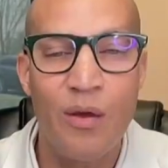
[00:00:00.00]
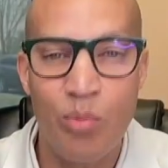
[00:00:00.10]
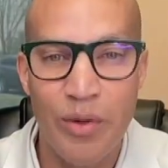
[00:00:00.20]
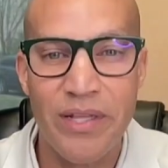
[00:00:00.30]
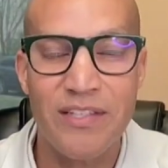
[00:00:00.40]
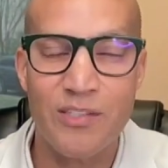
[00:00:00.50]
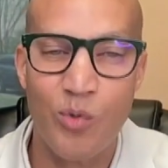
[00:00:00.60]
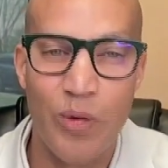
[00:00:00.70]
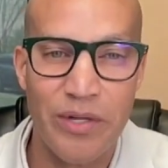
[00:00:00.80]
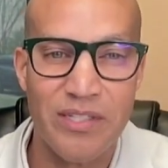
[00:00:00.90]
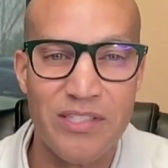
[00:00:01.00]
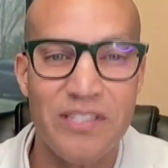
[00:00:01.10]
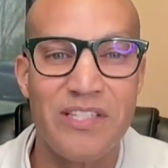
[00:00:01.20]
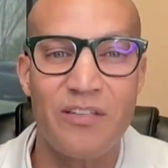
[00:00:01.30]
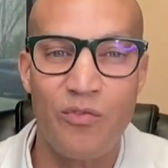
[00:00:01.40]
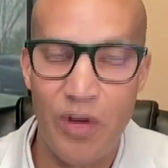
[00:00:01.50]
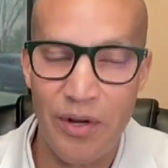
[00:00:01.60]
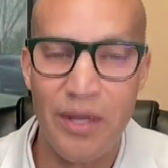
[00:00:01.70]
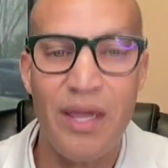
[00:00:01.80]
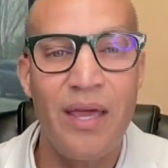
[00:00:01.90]
bring this awareness to this
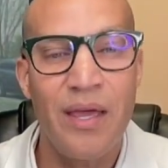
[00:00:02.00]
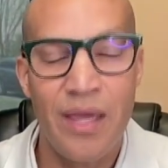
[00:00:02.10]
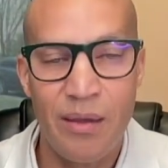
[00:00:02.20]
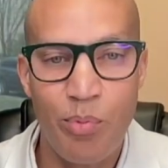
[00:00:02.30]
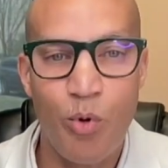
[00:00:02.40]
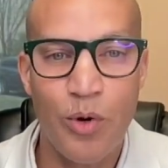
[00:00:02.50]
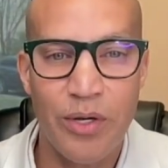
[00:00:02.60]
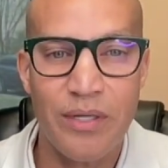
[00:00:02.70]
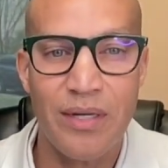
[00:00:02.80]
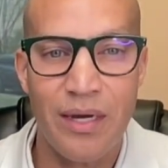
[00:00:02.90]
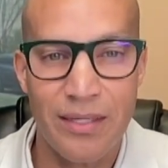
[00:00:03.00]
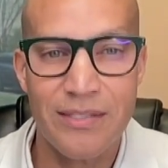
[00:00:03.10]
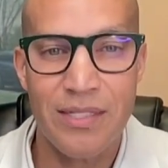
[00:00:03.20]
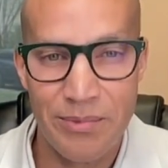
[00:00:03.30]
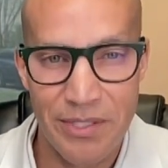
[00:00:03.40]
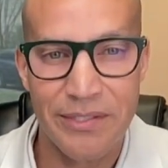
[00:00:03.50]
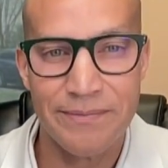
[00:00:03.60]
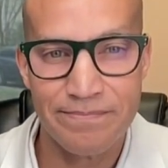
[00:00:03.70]
very important uh, subject. Of